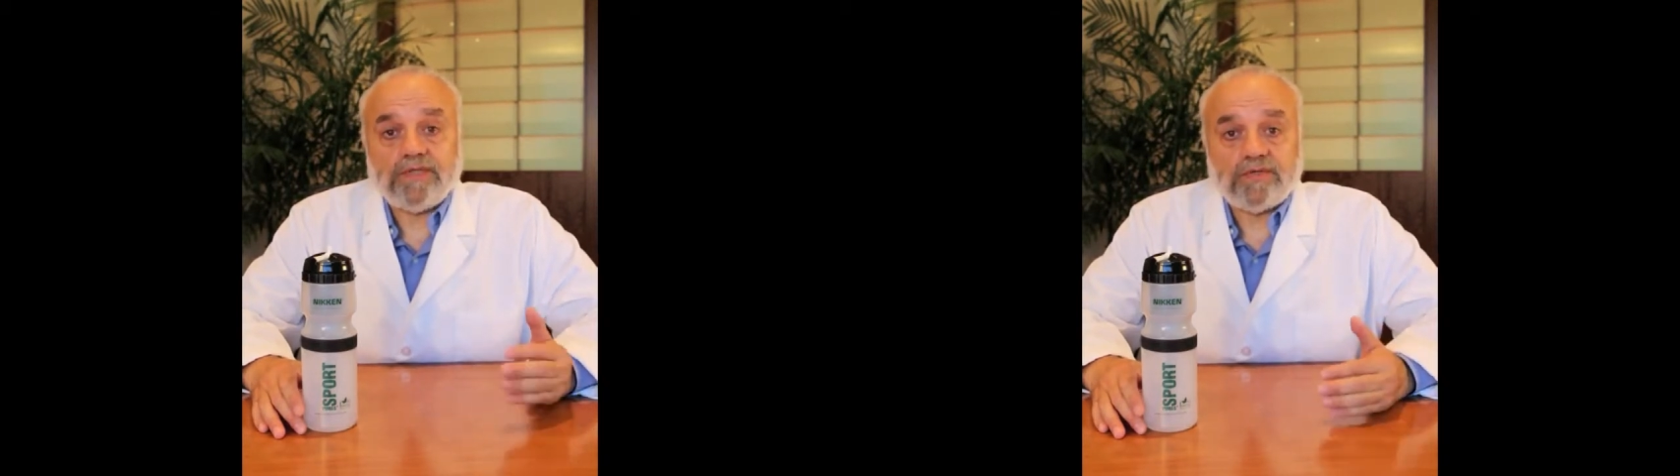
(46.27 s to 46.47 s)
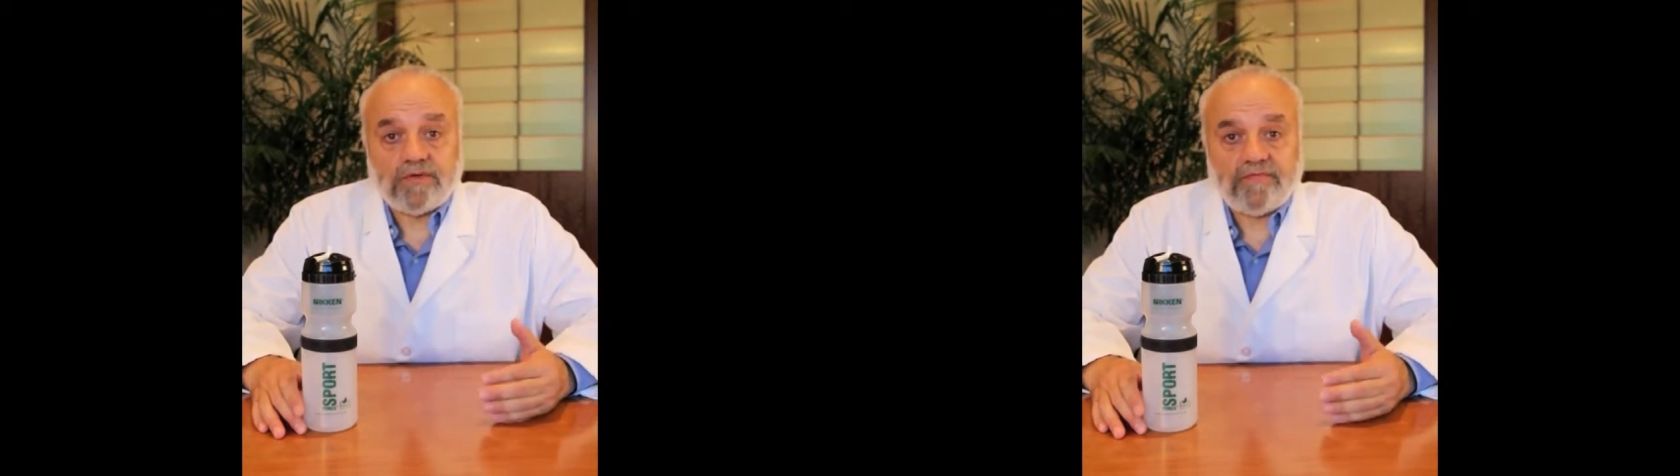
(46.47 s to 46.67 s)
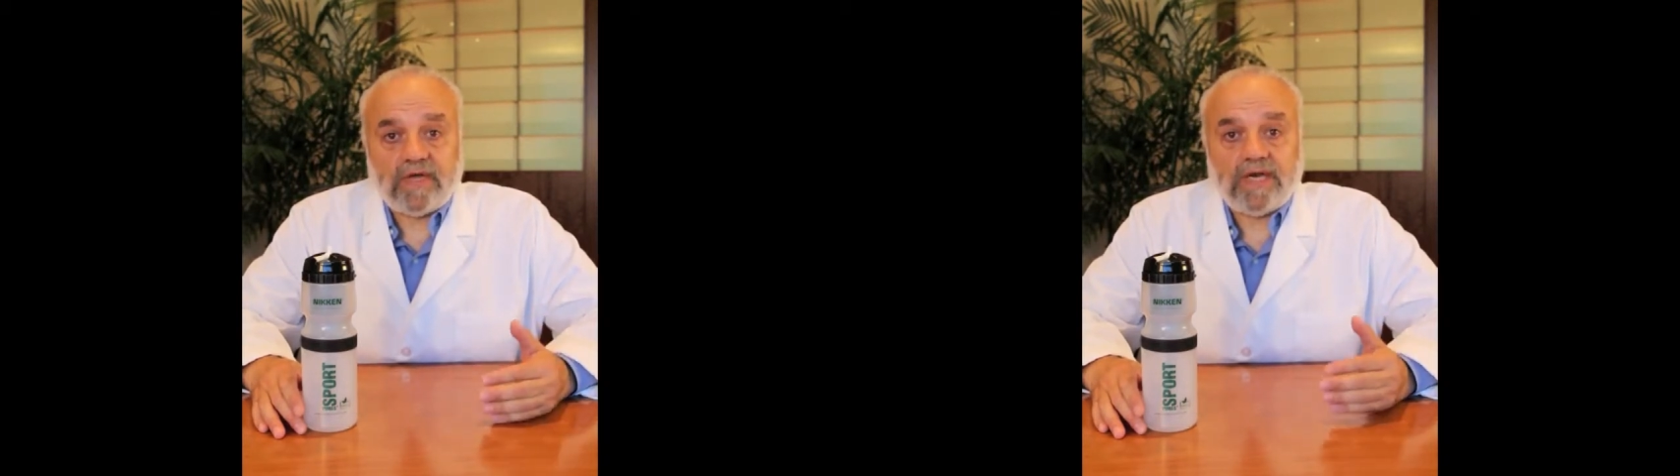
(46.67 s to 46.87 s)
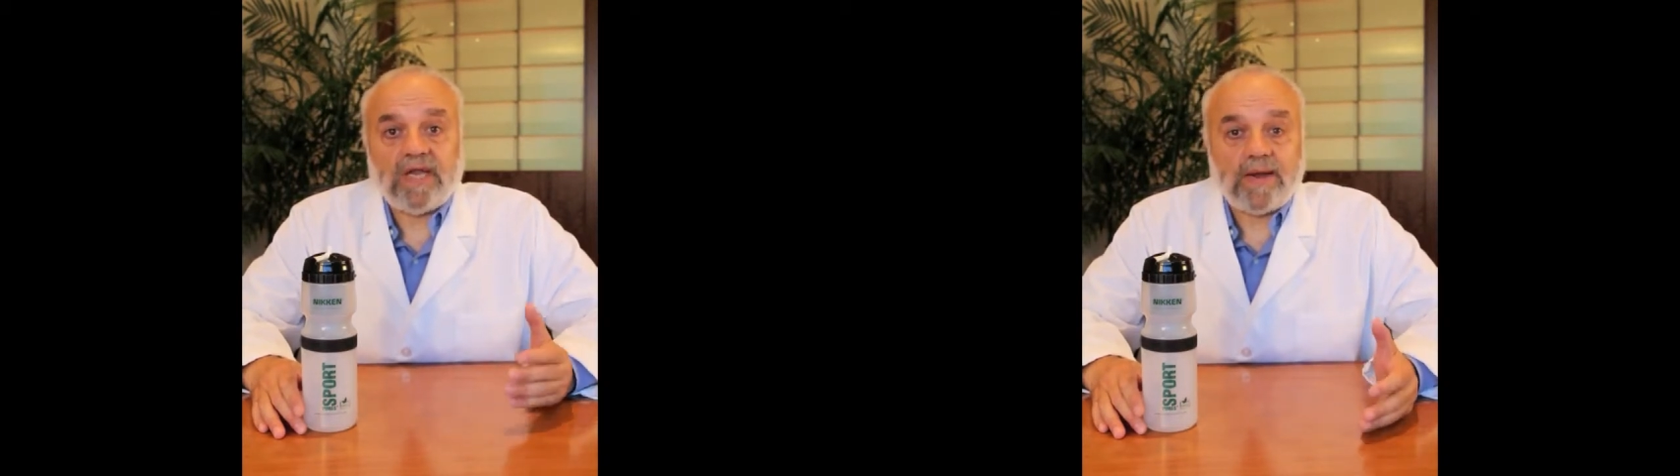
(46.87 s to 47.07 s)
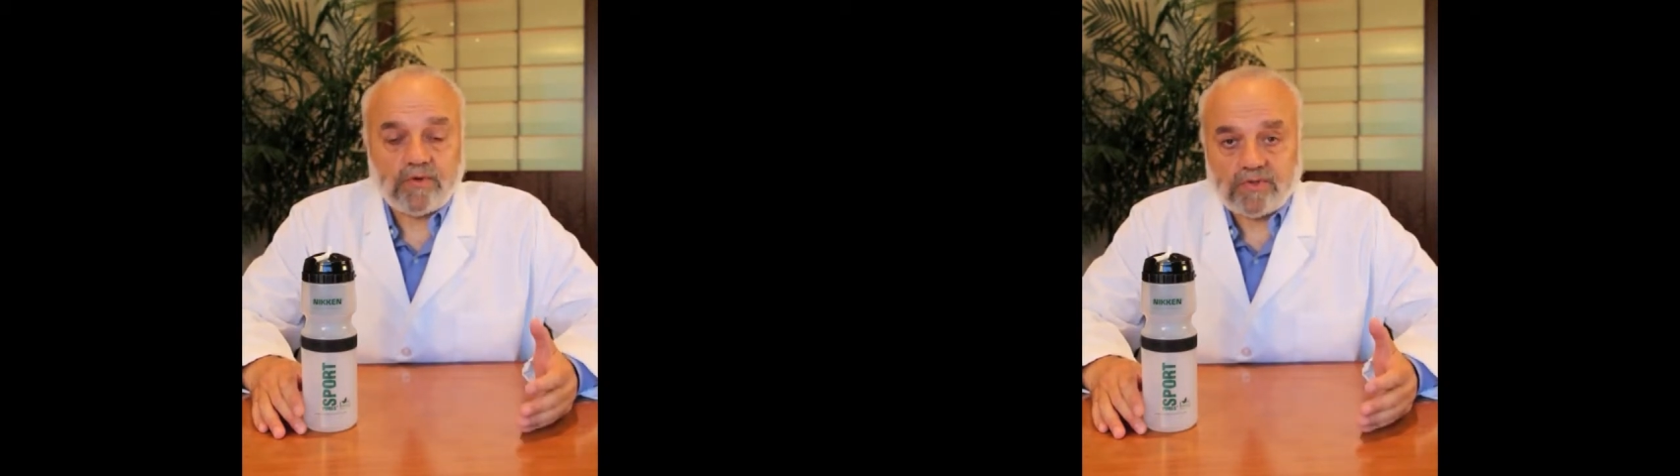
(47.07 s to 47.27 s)
certified
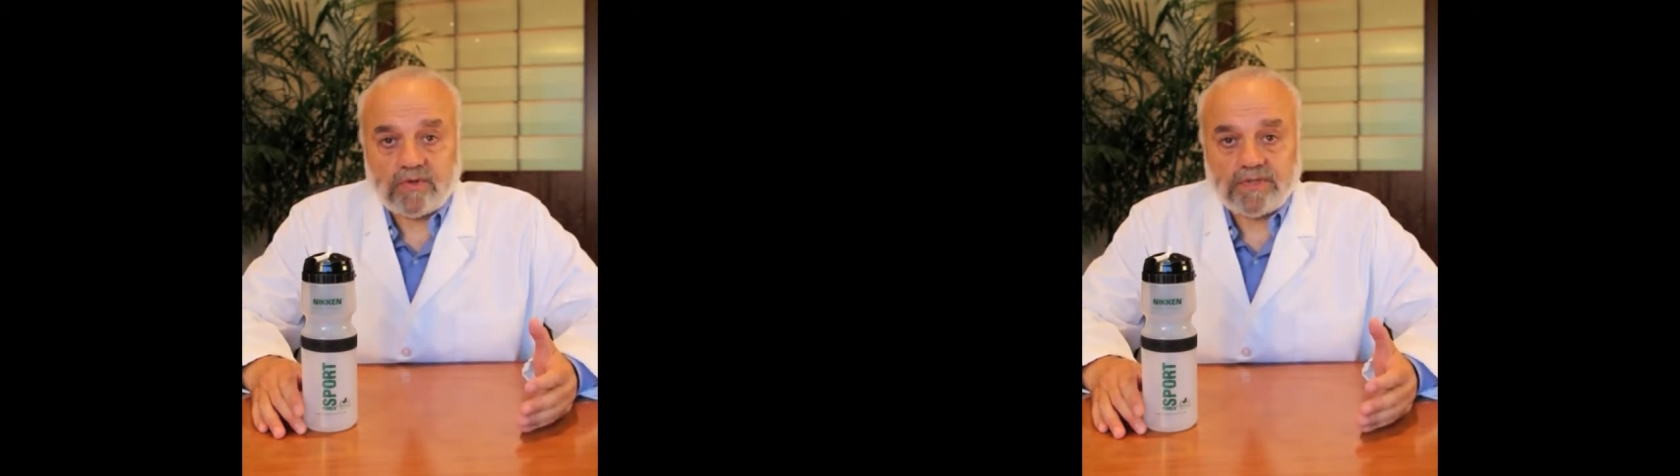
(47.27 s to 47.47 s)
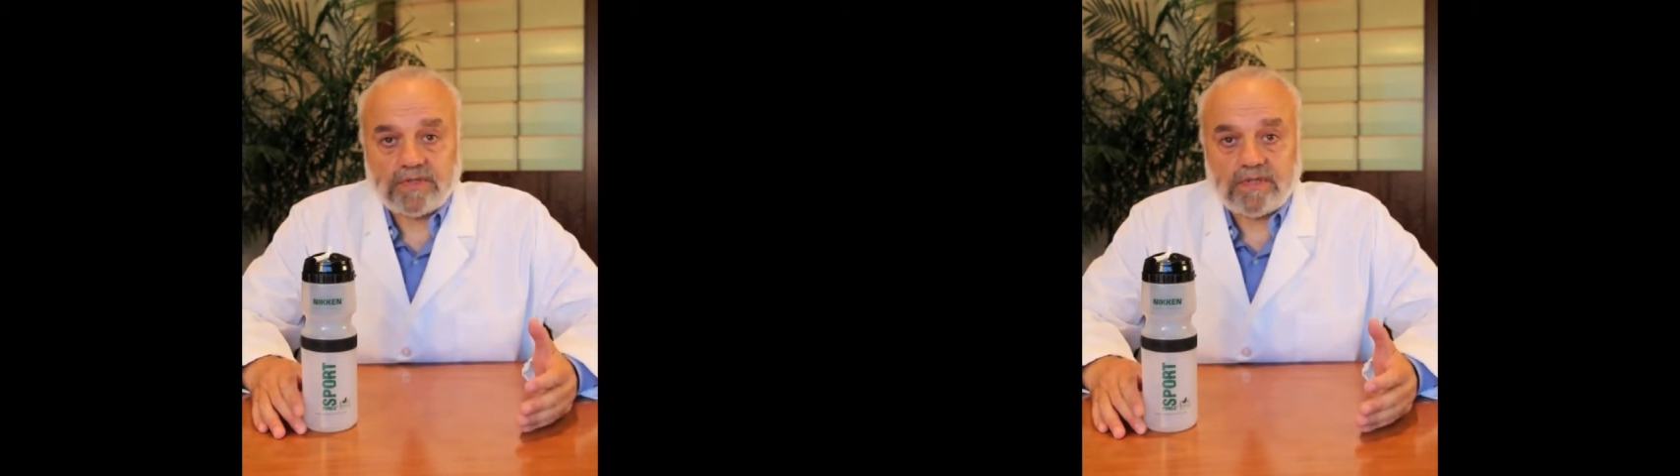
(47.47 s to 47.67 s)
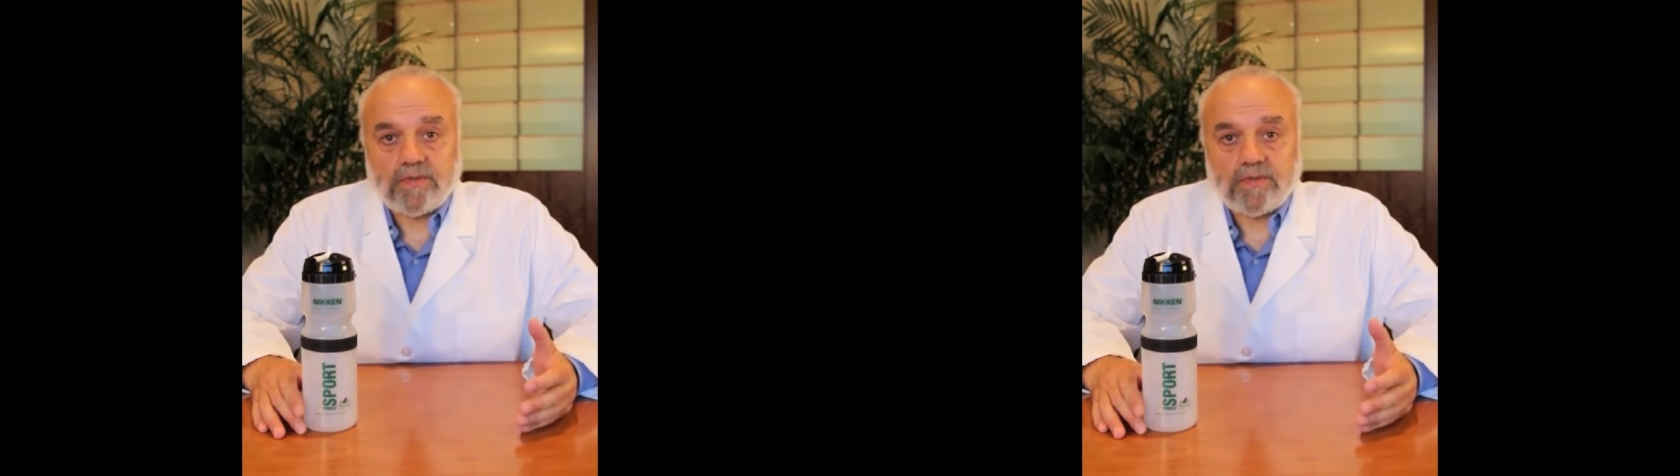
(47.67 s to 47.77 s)
laboratories